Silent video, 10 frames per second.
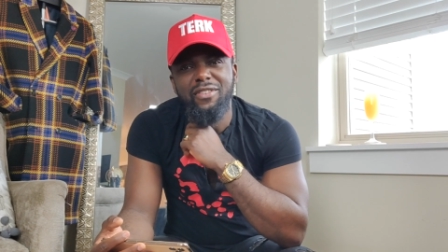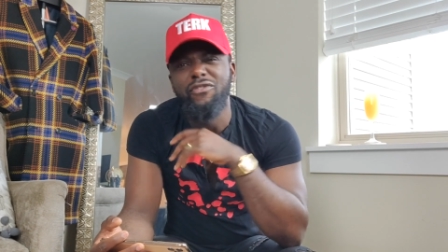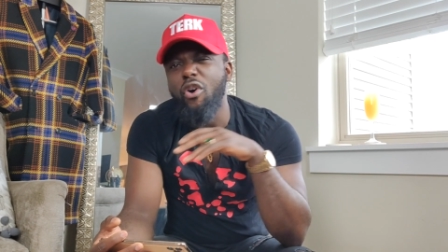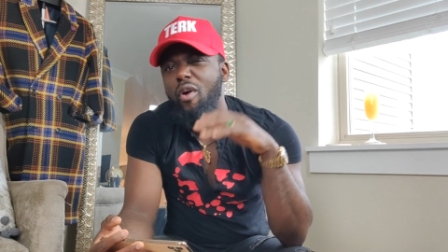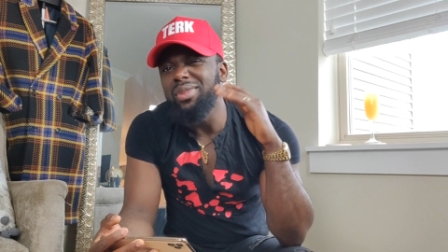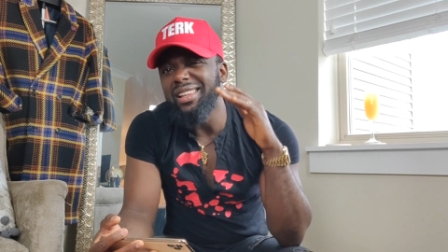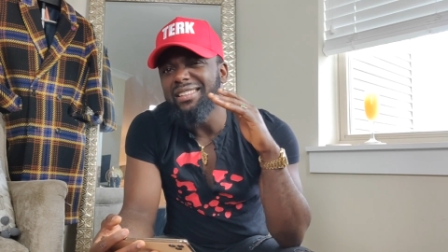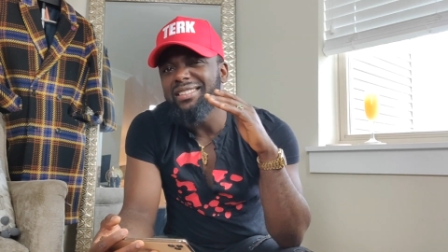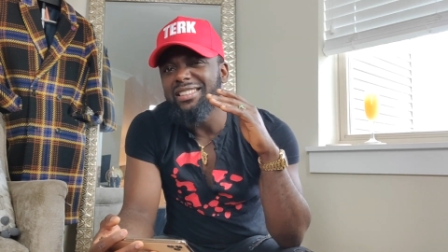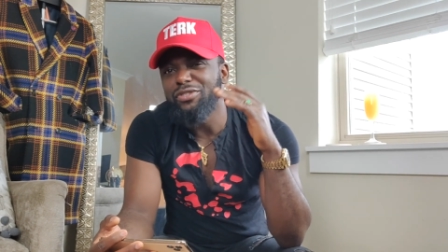Forbes
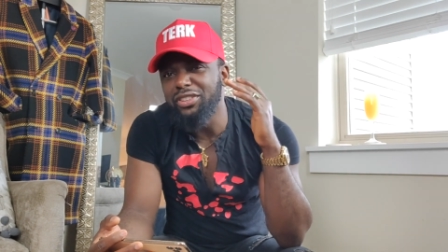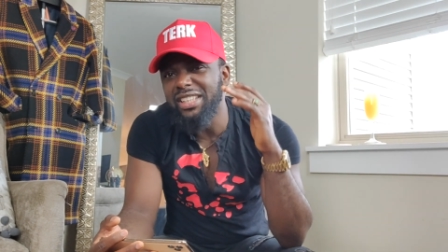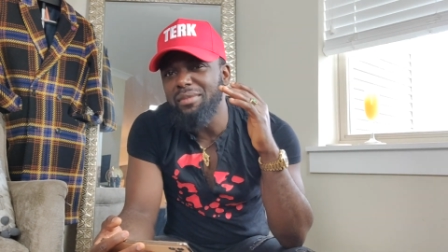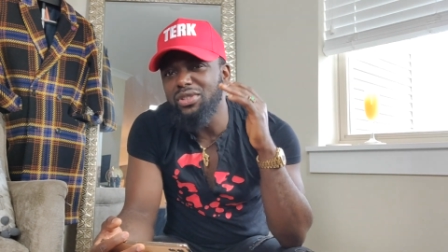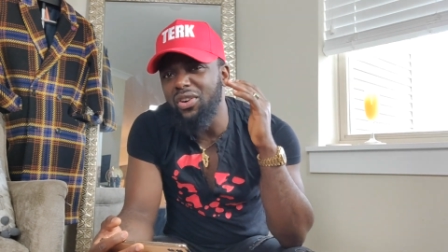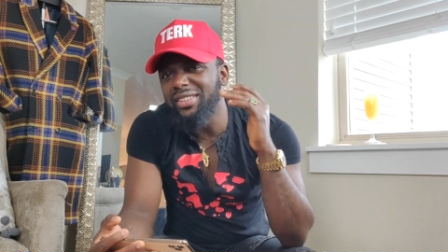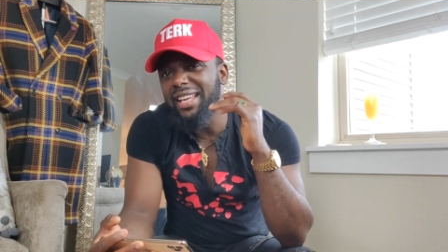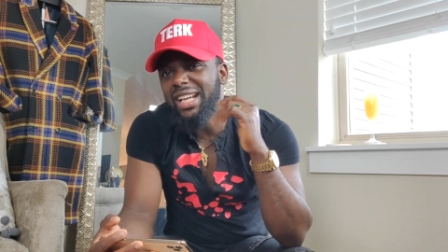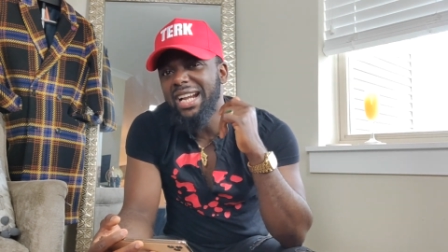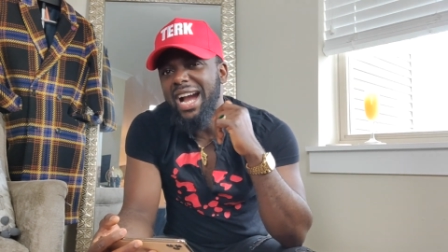list, if your name is on
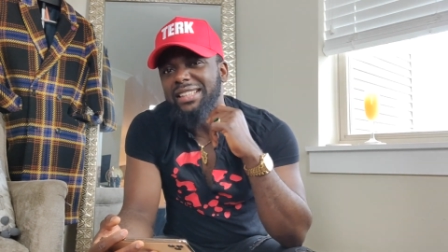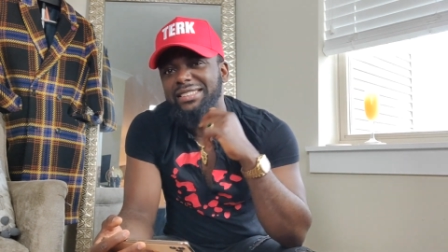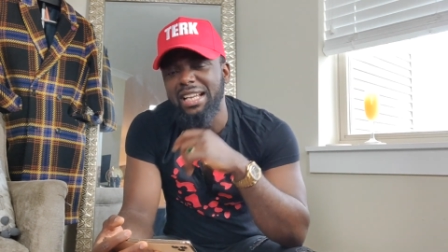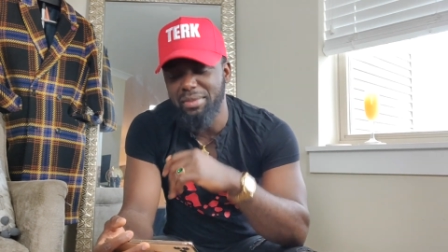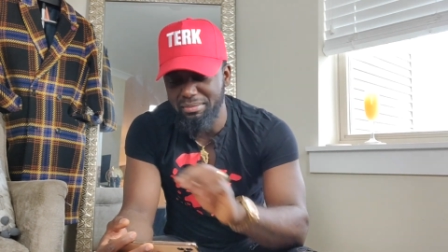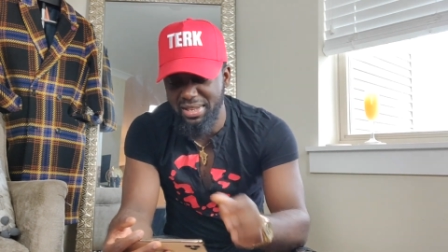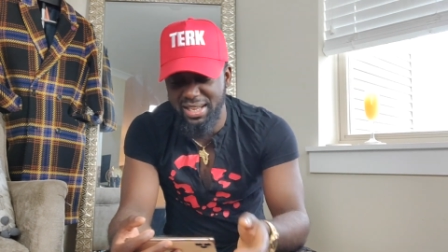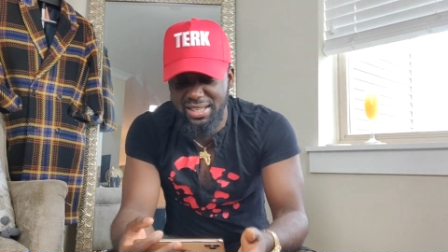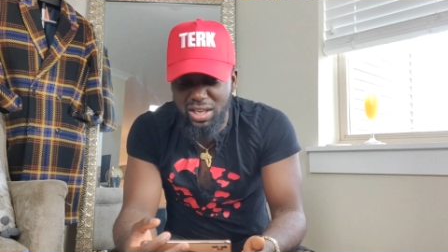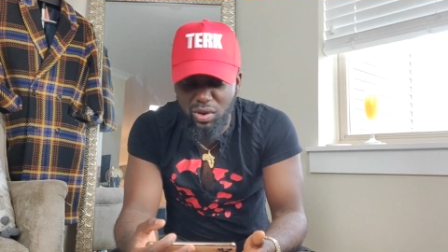there, god damn it,
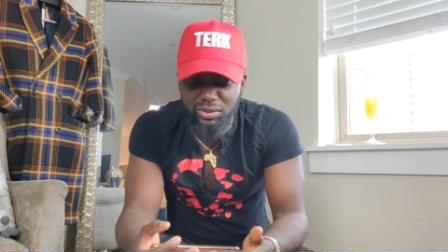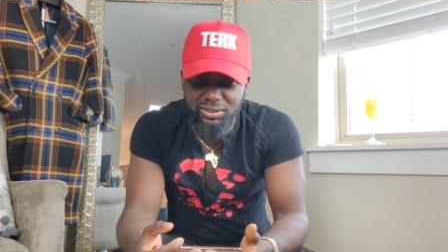man. Yo,